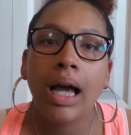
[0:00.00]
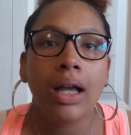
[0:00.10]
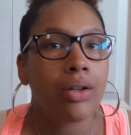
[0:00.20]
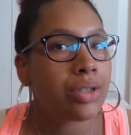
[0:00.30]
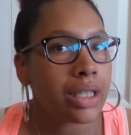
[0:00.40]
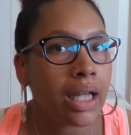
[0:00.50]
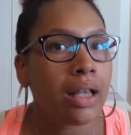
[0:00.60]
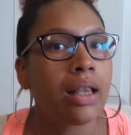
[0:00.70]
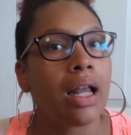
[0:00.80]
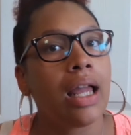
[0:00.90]
I
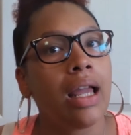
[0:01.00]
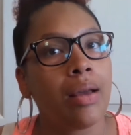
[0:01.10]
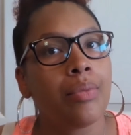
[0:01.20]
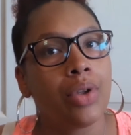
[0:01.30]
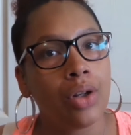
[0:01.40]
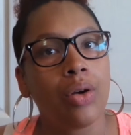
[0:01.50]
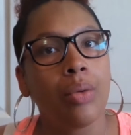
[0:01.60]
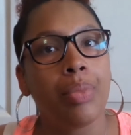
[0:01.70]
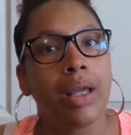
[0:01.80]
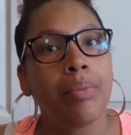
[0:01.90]
understand that I am, you know,
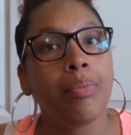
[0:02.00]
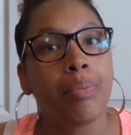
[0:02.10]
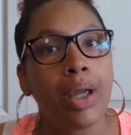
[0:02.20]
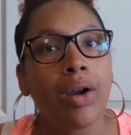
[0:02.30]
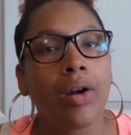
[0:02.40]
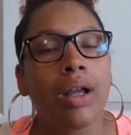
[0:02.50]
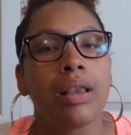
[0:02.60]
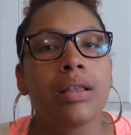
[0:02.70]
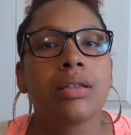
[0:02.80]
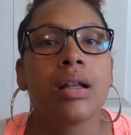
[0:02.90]
a bit bigger
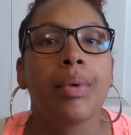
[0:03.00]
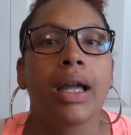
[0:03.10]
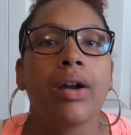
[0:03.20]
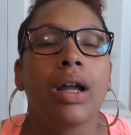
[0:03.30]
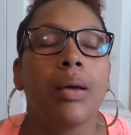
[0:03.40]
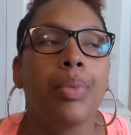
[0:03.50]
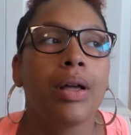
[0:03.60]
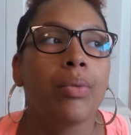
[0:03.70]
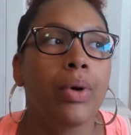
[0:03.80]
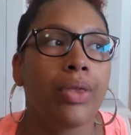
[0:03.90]
in the stomach area,
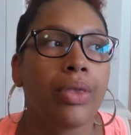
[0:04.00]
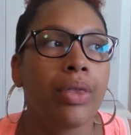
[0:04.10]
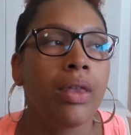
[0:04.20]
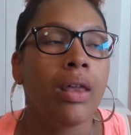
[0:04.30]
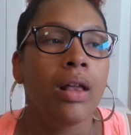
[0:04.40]
but with,